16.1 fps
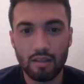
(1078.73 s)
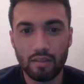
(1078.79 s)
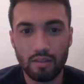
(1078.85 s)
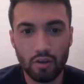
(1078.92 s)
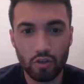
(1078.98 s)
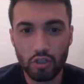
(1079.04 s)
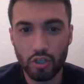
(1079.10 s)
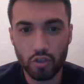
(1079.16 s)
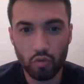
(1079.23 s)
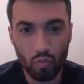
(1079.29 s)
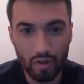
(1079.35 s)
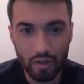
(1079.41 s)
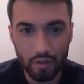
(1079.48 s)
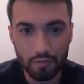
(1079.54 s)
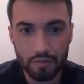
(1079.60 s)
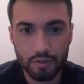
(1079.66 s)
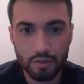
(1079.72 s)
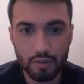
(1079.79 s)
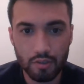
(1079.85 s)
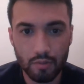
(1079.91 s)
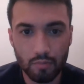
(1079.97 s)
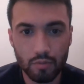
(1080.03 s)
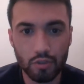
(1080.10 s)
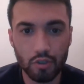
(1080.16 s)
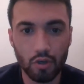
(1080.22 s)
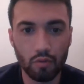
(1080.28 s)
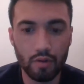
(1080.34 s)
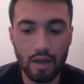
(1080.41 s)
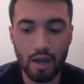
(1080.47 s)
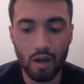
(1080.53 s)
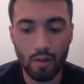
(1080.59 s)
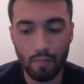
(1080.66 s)
They're just what ifs. So
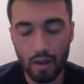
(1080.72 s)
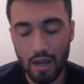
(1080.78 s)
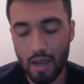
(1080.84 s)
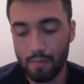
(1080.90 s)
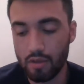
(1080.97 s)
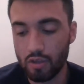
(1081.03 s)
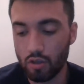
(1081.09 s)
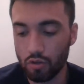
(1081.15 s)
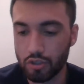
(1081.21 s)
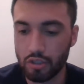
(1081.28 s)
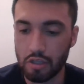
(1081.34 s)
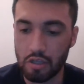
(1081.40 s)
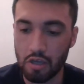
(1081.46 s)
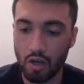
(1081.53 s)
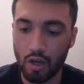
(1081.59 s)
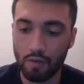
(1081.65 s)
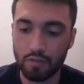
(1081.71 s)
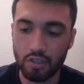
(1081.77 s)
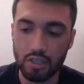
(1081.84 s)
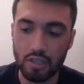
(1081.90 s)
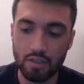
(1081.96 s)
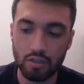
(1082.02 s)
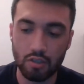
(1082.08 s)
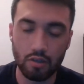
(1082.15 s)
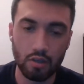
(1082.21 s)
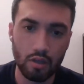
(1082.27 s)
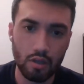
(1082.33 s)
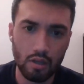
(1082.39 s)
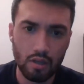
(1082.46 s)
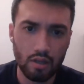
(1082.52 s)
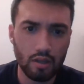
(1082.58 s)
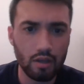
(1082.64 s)
now Miami goes to the off season.
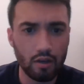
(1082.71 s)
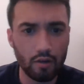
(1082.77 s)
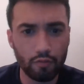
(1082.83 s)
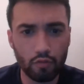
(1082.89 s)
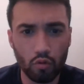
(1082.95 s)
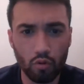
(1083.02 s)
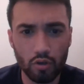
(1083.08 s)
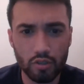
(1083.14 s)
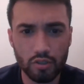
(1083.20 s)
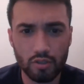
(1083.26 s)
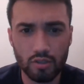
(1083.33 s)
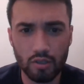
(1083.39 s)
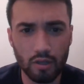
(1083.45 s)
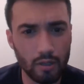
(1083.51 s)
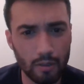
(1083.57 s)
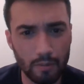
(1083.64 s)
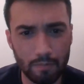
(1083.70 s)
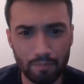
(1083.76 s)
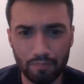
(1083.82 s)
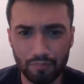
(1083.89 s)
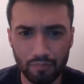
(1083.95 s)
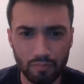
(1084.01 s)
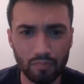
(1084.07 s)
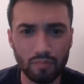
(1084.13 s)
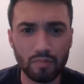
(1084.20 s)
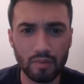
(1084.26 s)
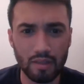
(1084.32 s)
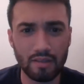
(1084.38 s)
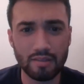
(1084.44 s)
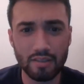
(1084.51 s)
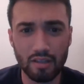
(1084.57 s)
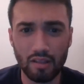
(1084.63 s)
Of course, uh,
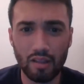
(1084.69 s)
it's a